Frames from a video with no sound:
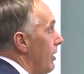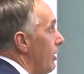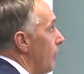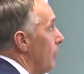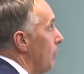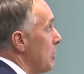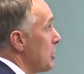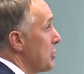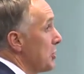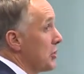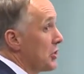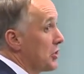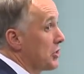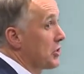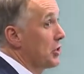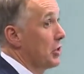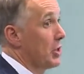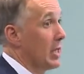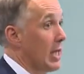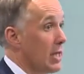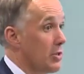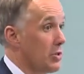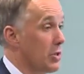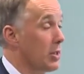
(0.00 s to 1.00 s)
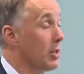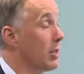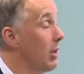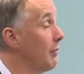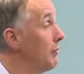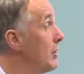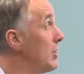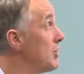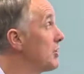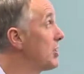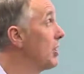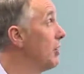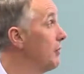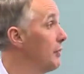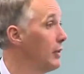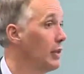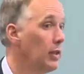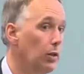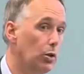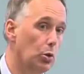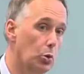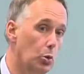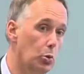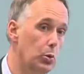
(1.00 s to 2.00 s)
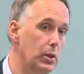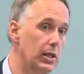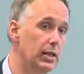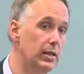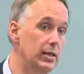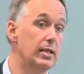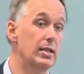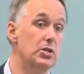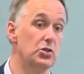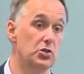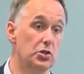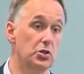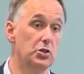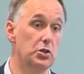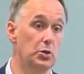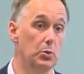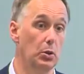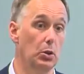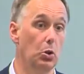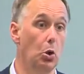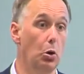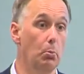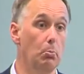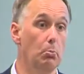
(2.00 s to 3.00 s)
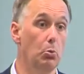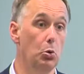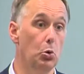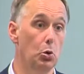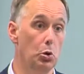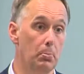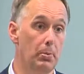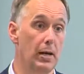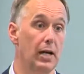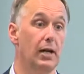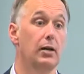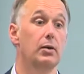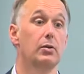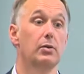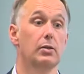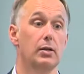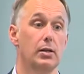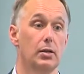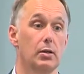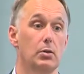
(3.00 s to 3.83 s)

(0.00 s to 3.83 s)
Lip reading: business certainly hasn't covered itself in glory and needs to do a lot more about